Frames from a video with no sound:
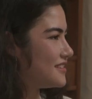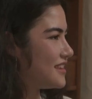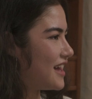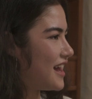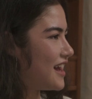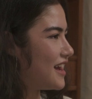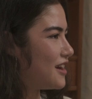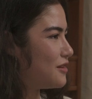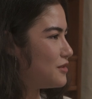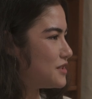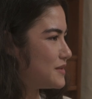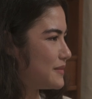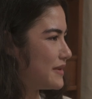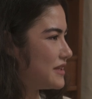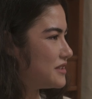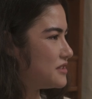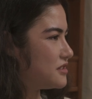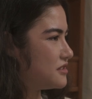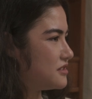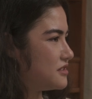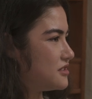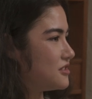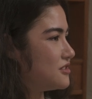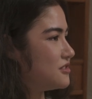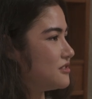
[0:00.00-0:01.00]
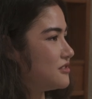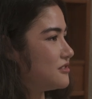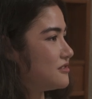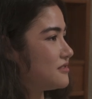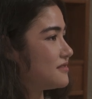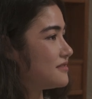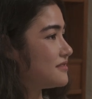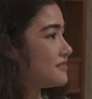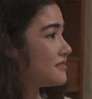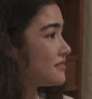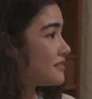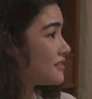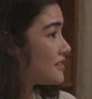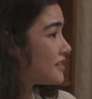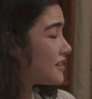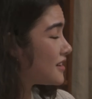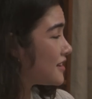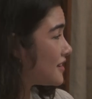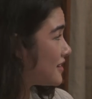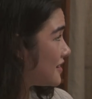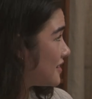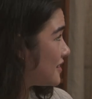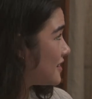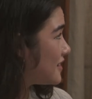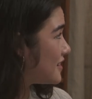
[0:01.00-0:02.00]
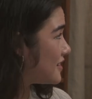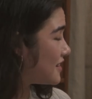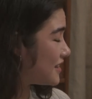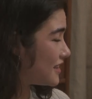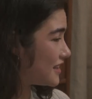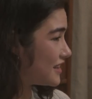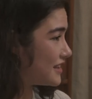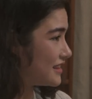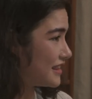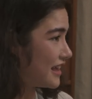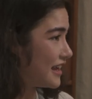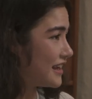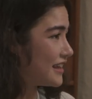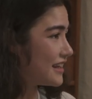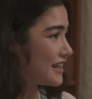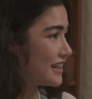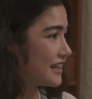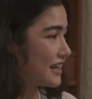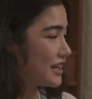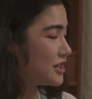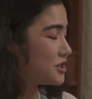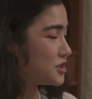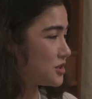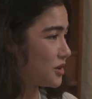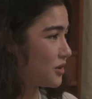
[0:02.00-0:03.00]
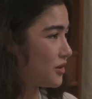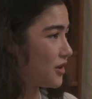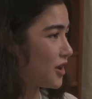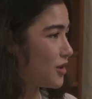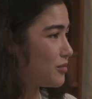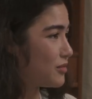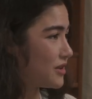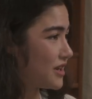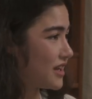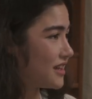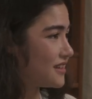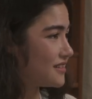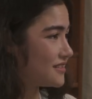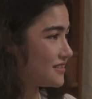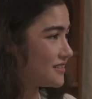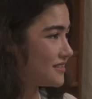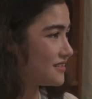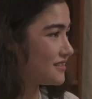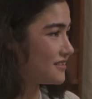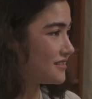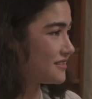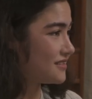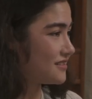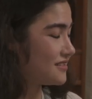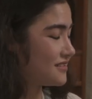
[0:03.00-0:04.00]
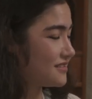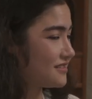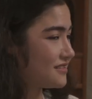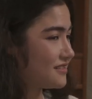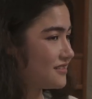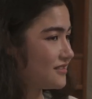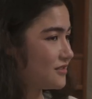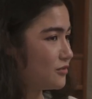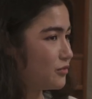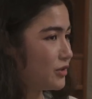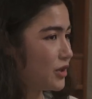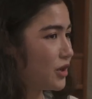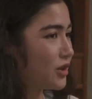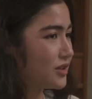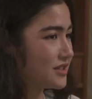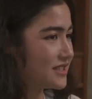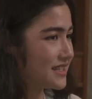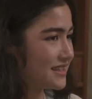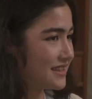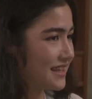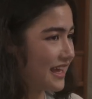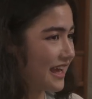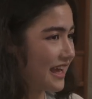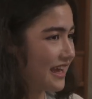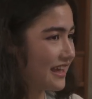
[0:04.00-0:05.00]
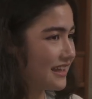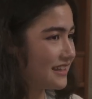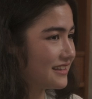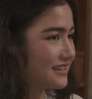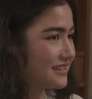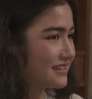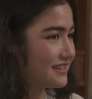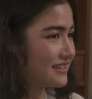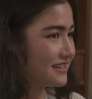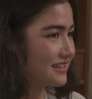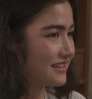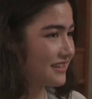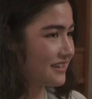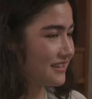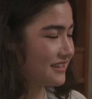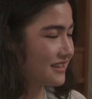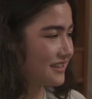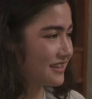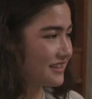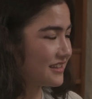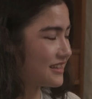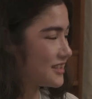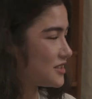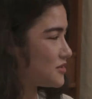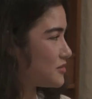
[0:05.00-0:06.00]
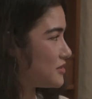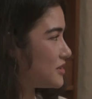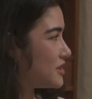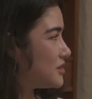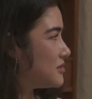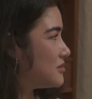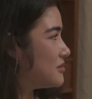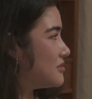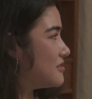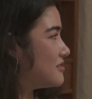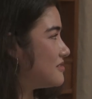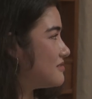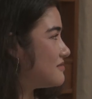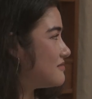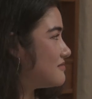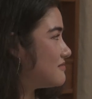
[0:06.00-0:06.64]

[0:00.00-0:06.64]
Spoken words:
that I was meant to do. Like, and I showed up and we all did that. I think that's really cool.